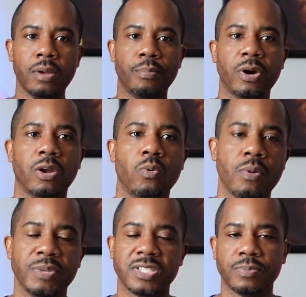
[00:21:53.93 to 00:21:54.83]
put a
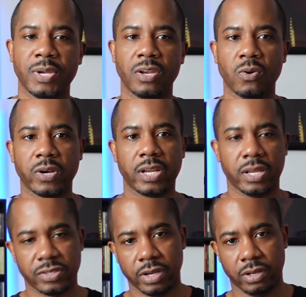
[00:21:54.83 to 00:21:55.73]
woman's spin on it,
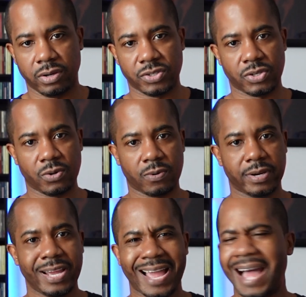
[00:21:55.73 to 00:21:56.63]
and tell her story.